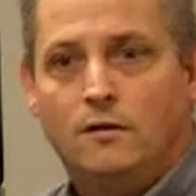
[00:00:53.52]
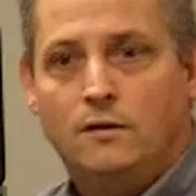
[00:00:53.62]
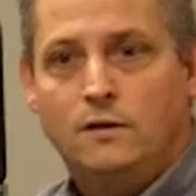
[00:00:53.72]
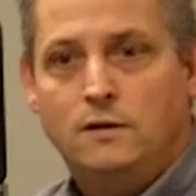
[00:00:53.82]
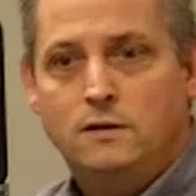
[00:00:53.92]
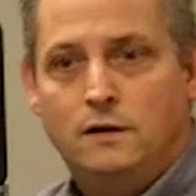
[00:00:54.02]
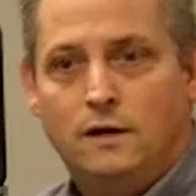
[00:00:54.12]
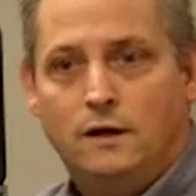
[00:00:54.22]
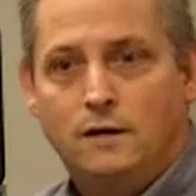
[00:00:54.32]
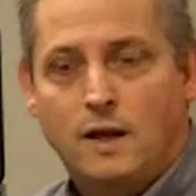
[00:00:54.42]
The
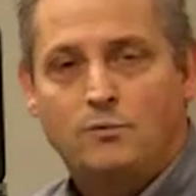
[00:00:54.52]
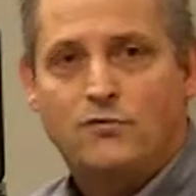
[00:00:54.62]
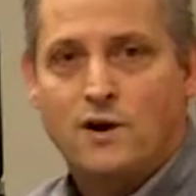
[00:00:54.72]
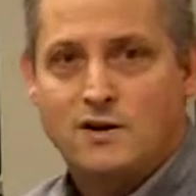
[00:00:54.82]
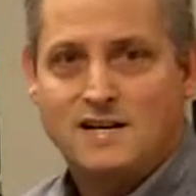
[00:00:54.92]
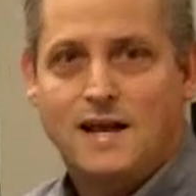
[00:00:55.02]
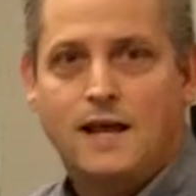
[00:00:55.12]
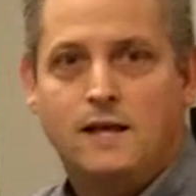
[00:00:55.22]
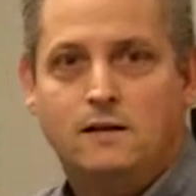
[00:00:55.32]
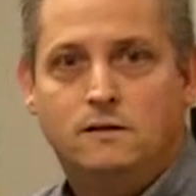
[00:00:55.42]
amplifier
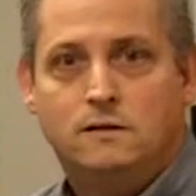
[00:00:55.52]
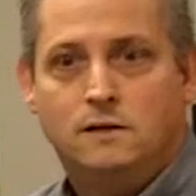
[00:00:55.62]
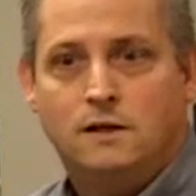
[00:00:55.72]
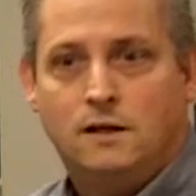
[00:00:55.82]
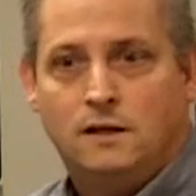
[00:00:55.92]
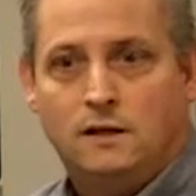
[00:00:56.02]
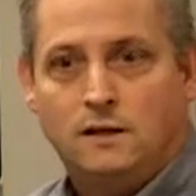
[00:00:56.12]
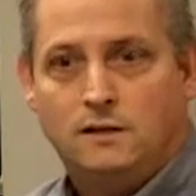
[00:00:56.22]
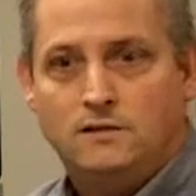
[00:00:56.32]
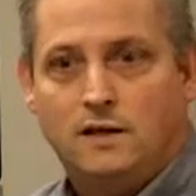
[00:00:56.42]
gain
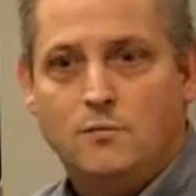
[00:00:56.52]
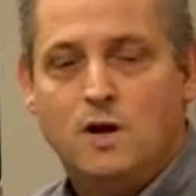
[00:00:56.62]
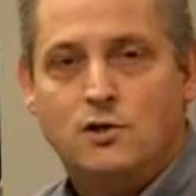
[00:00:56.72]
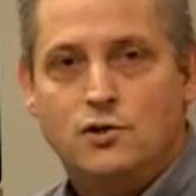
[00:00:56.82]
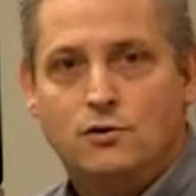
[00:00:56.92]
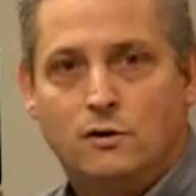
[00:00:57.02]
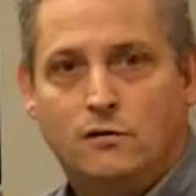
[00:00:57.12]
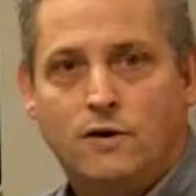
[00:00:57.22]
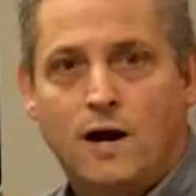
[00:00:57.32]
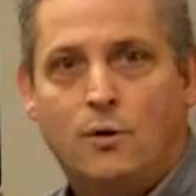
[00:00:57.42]
is a measure
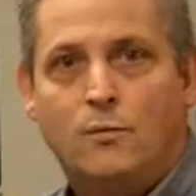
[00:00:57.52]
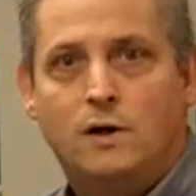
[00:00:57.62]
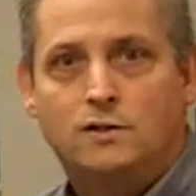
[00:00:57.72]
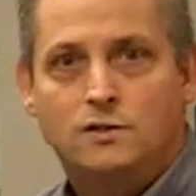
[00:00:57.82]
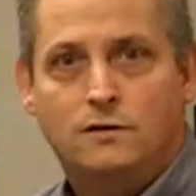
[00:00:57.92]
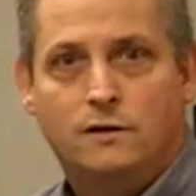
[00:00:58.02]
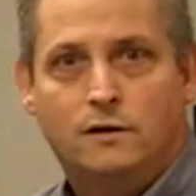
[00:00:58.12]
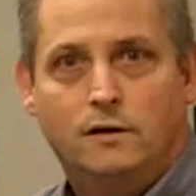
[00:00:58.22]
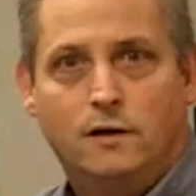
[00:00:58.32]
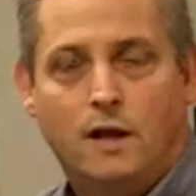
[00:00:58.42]
of how much
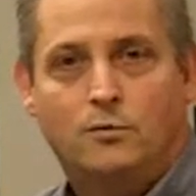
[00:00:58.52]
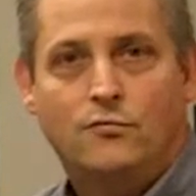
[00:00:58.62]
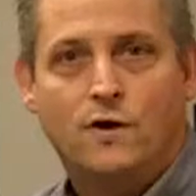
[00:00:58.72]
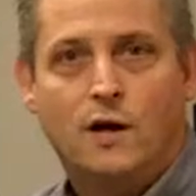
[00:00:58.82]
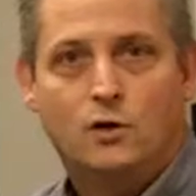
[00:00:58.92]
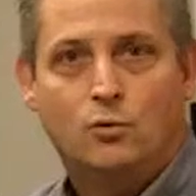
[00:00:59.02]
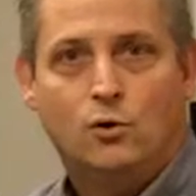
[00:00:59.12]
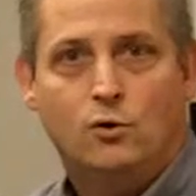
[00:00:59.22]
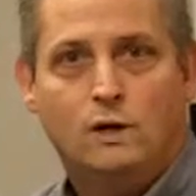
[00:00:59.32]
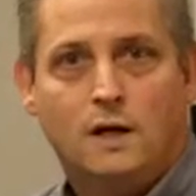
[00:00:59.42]
the amplifier
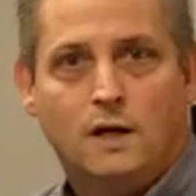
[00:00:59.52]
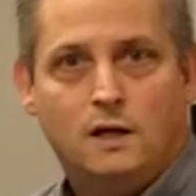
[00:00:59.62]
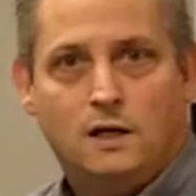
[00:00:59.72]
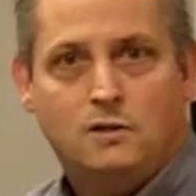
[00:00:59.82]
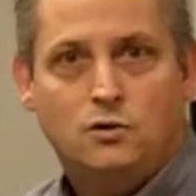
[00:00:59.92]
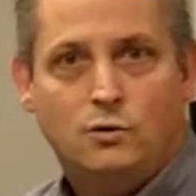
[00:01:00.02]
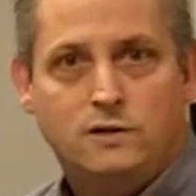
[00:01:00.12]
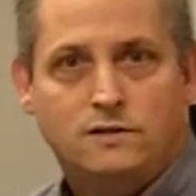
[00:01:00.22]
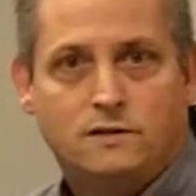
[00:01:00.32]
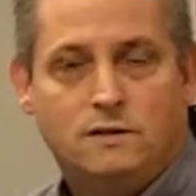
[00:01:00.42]
will
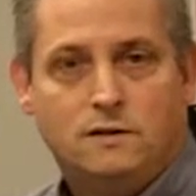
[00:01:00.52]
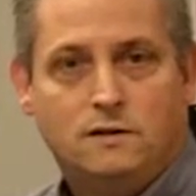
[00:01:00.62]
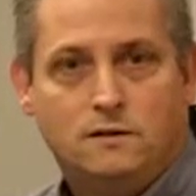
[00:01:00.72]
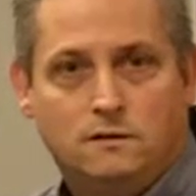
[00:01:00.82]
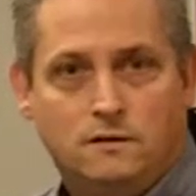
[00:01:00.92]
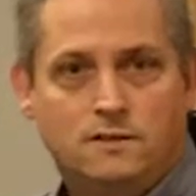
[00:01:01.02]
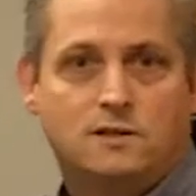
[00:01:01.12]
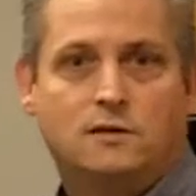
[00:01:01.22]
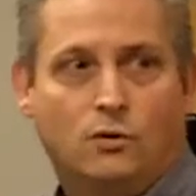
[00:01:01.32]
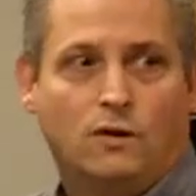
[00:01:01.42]
increase the
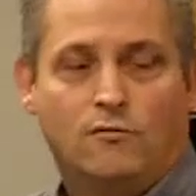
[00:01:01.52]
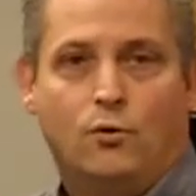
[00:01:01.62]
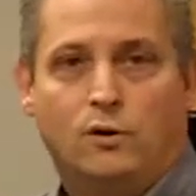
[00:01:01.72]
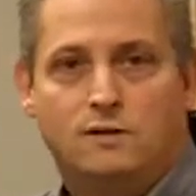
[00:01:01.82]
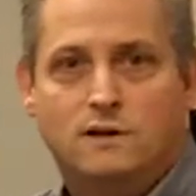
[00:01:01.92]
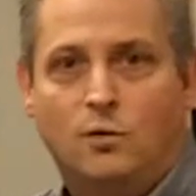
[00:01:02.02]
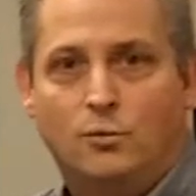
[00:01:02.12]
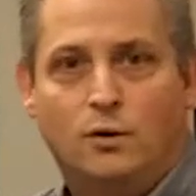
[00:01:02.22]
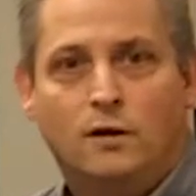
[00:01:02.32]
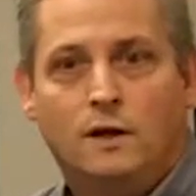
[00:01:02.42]
signal level at its
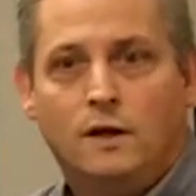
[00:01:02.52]
output.